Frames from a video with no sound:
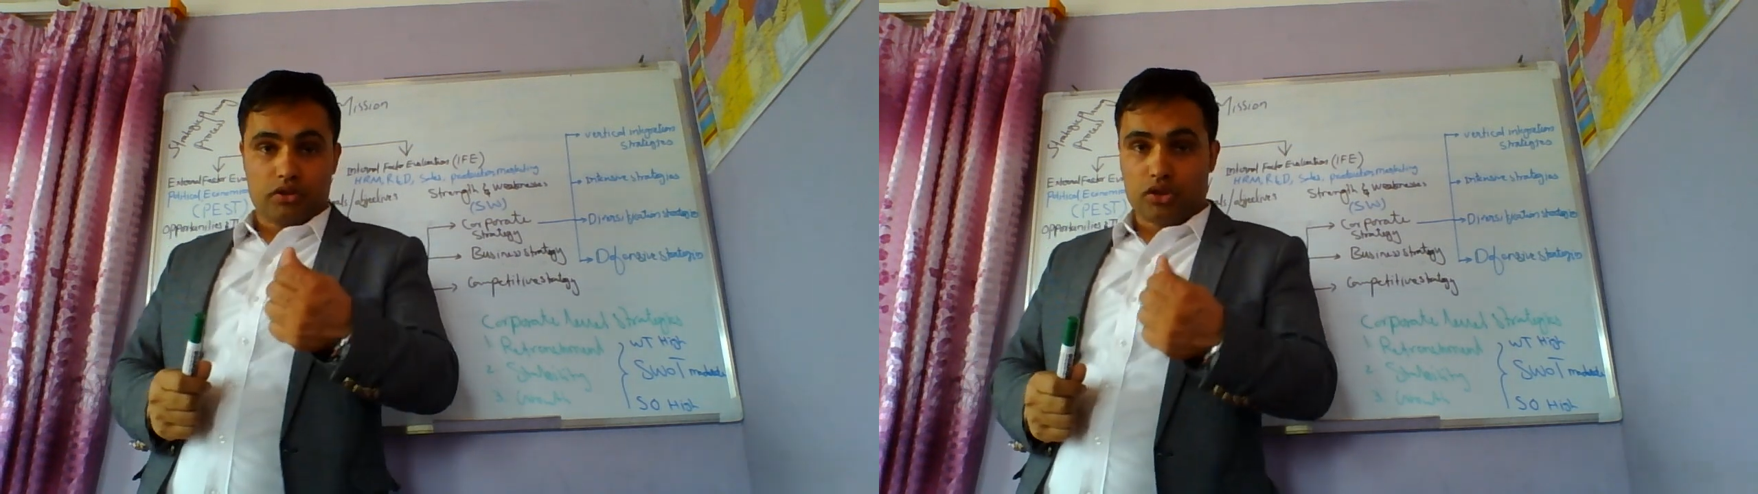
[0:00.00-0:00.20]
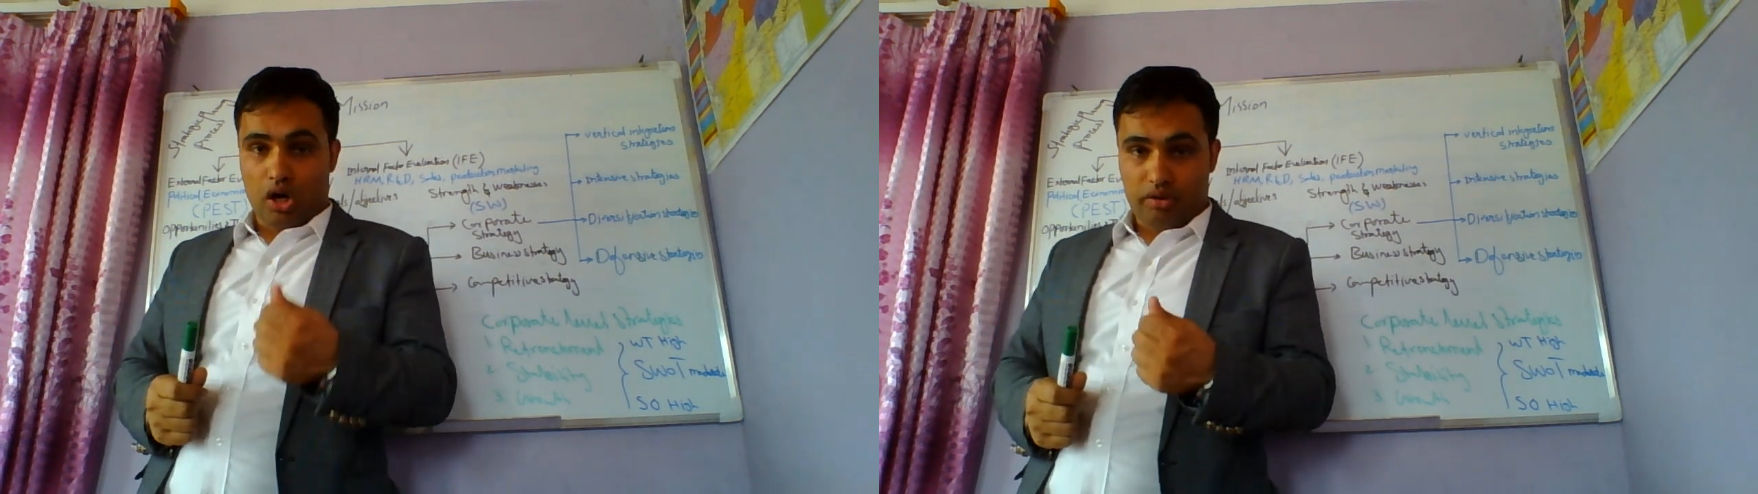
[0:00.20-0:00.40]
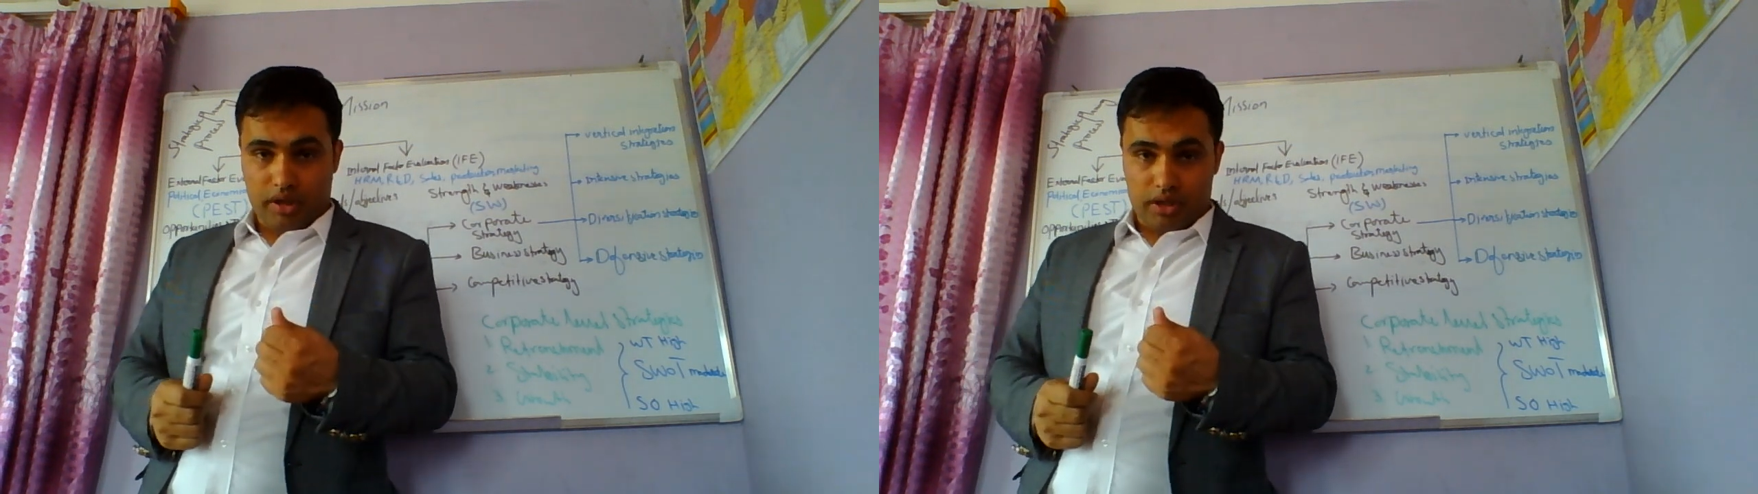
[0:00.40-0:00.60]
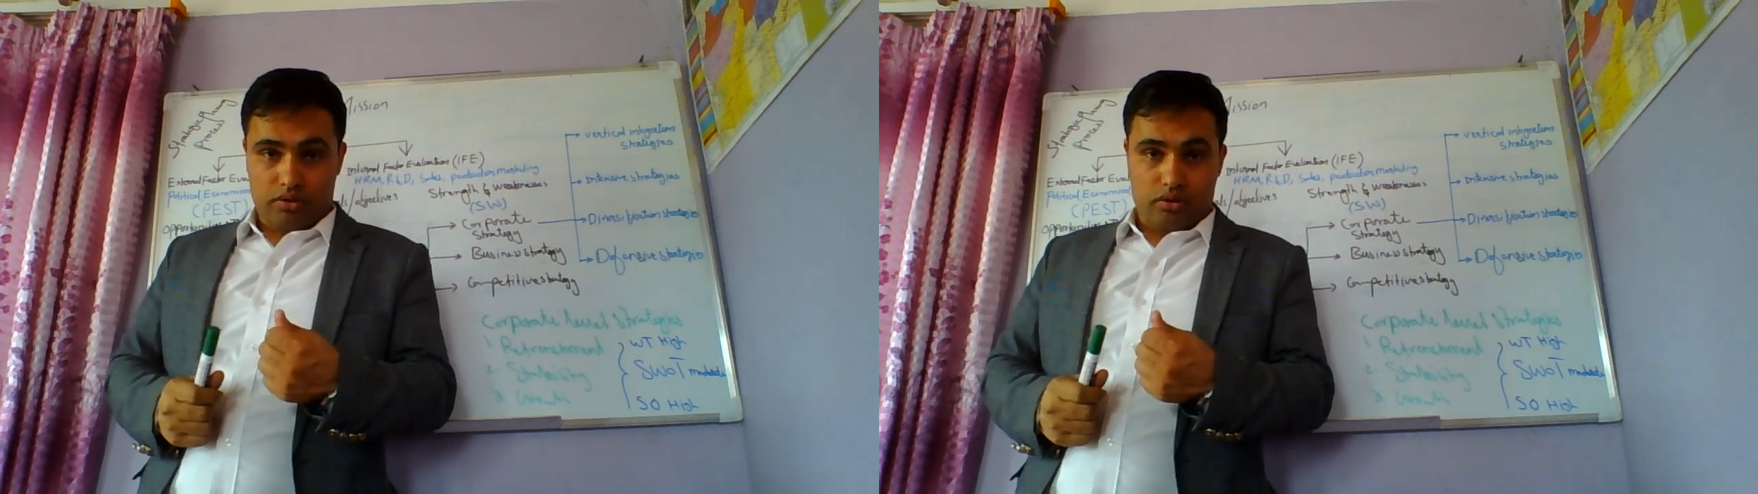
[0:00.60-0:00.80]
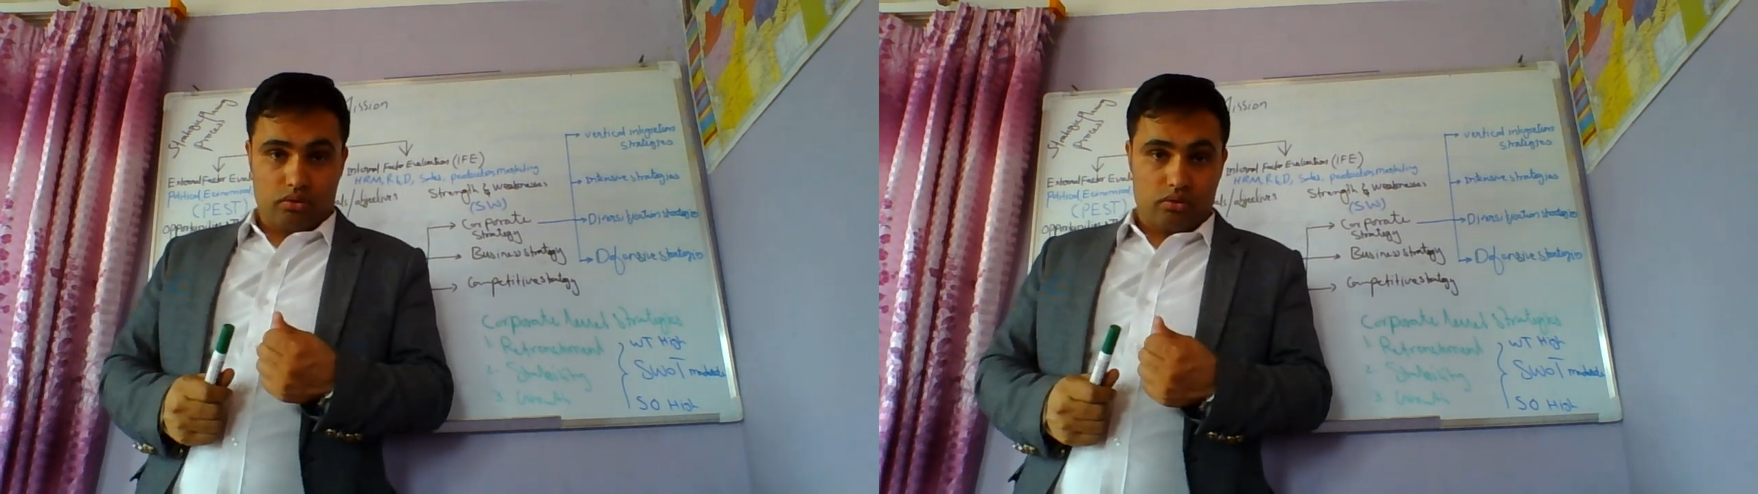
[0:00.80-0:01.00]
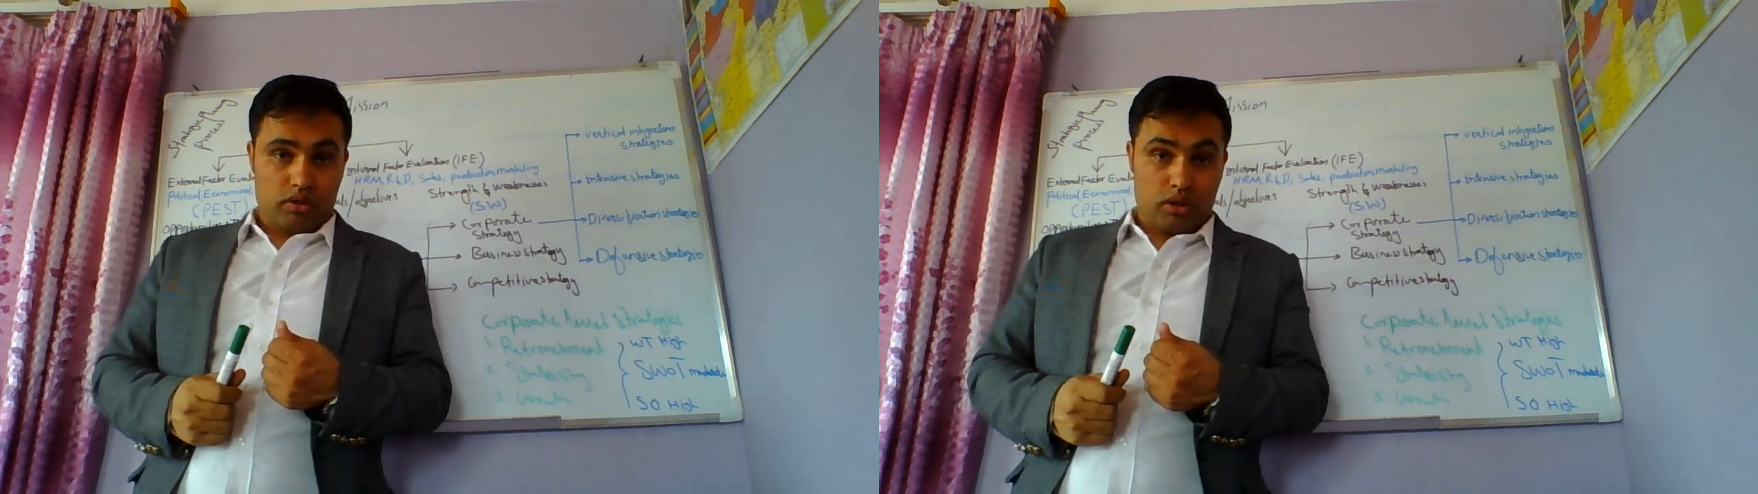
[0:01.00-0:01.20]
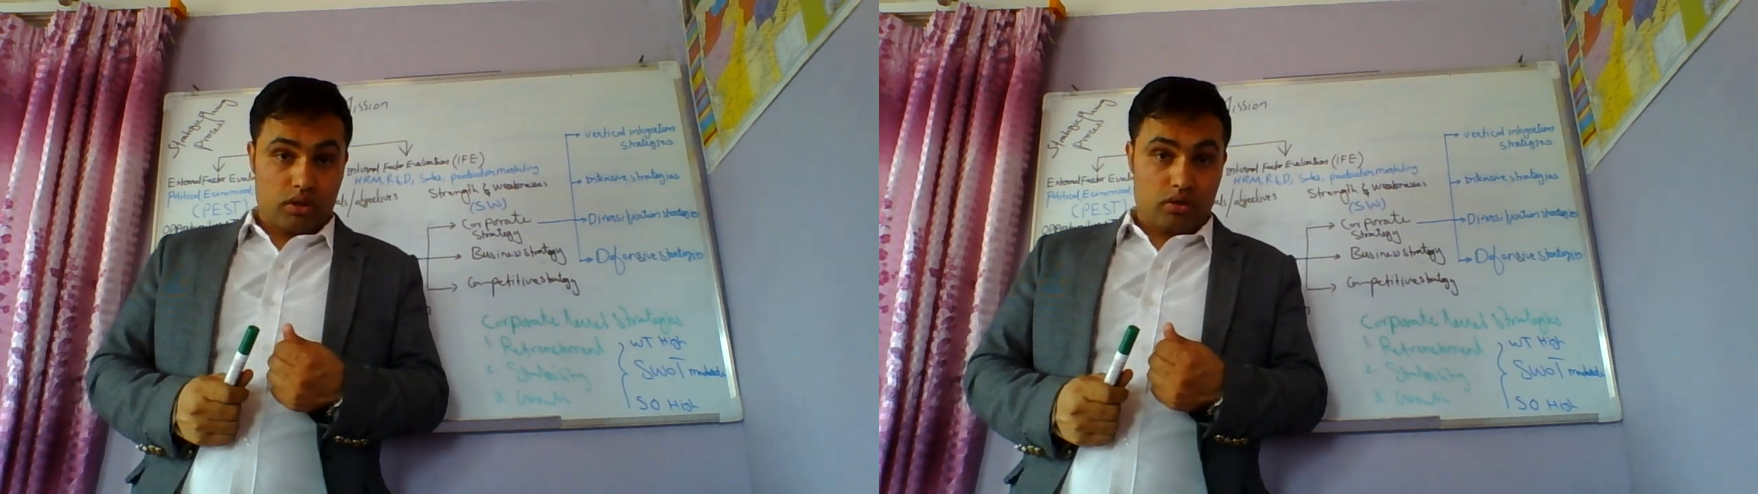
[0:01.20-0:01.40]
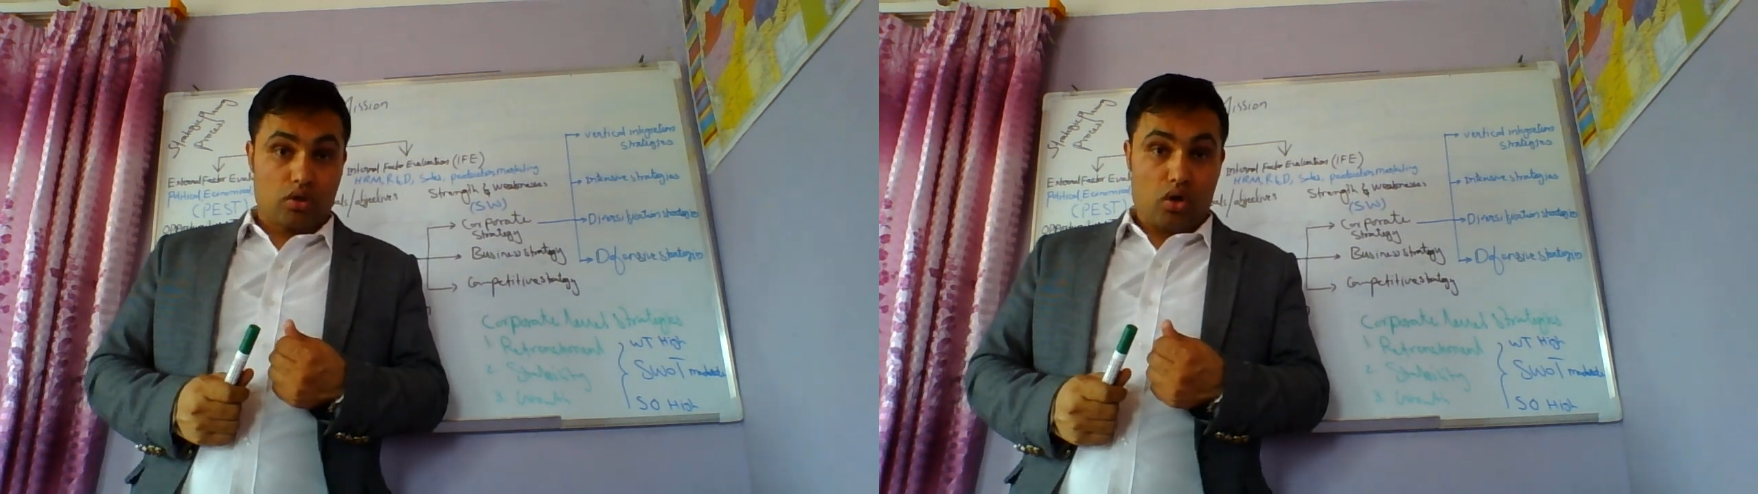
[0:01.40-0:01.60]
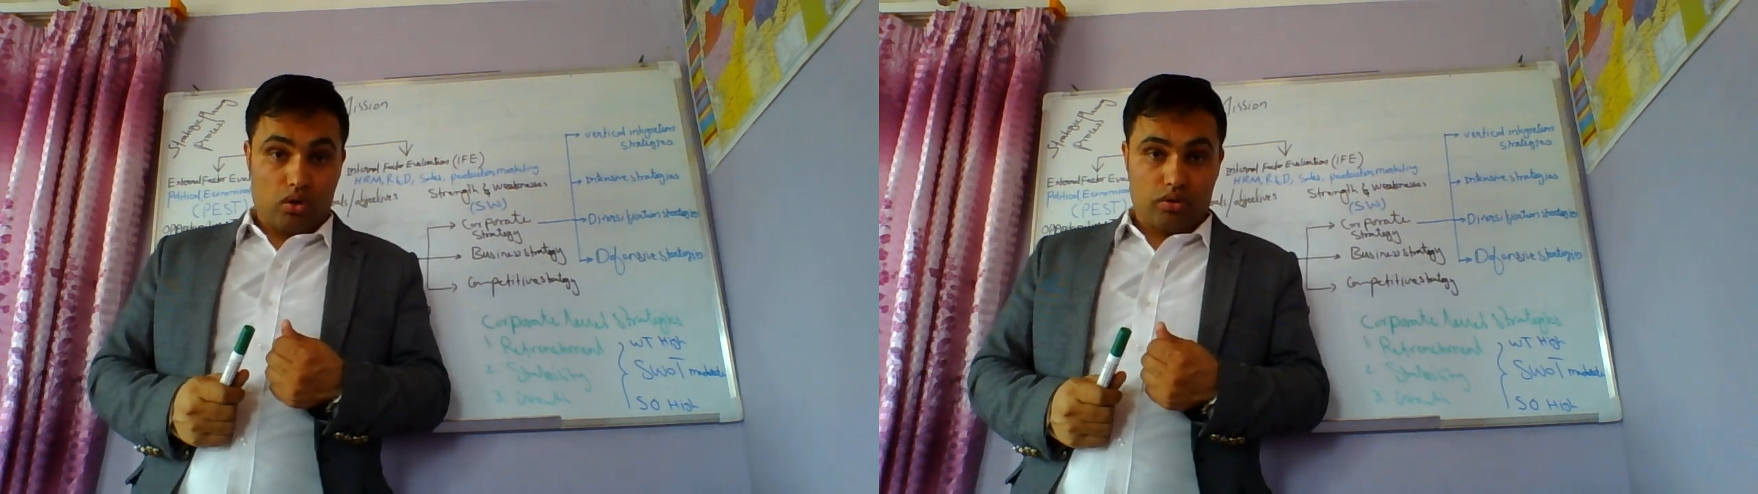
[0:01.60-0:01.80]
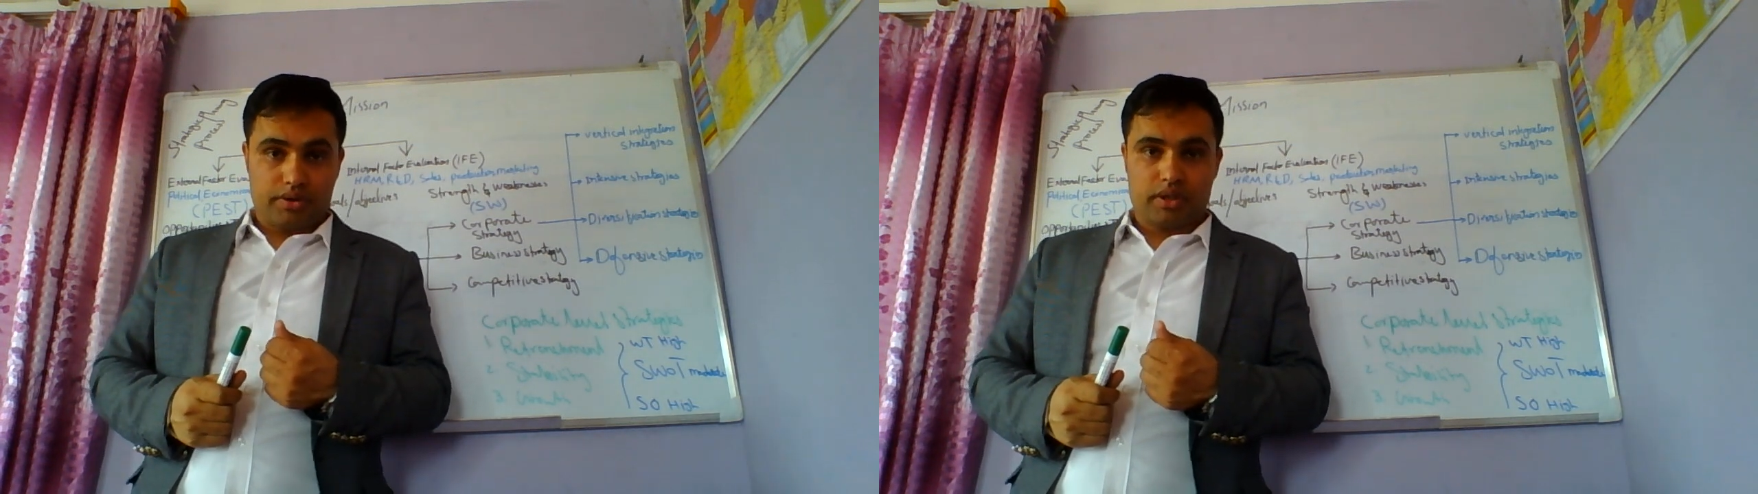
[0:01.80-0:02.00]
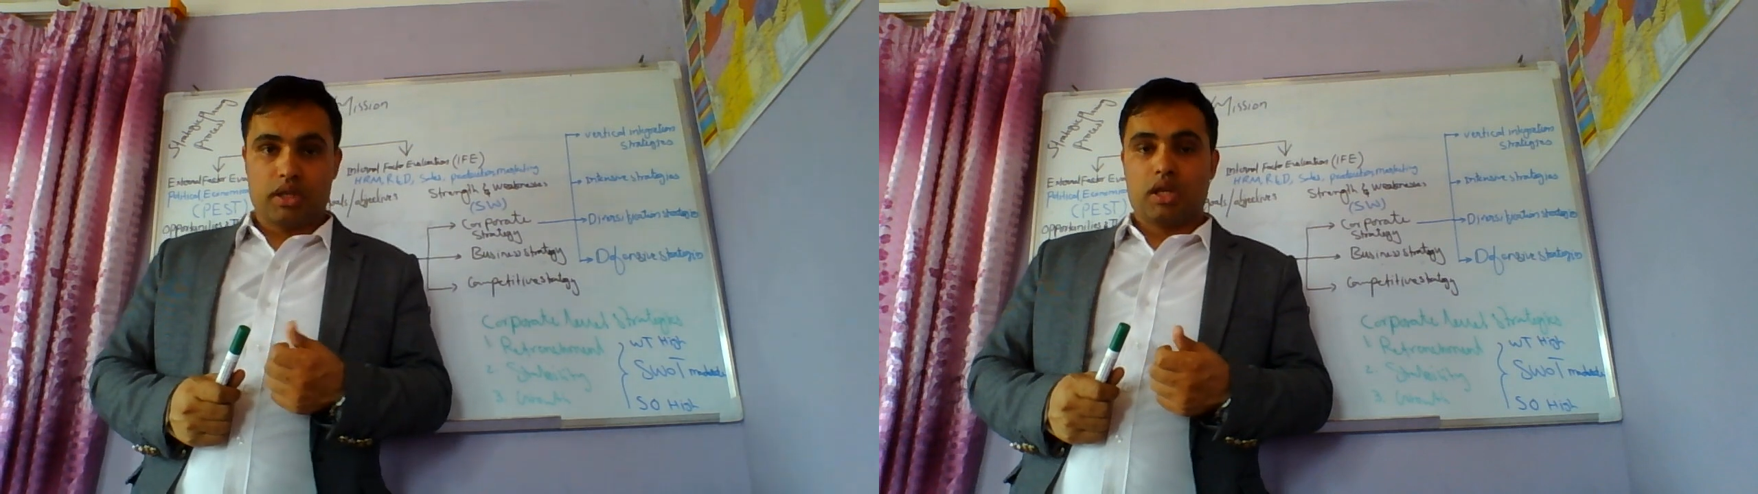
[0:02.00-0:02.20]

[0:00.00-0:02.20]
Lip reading: targets or goals.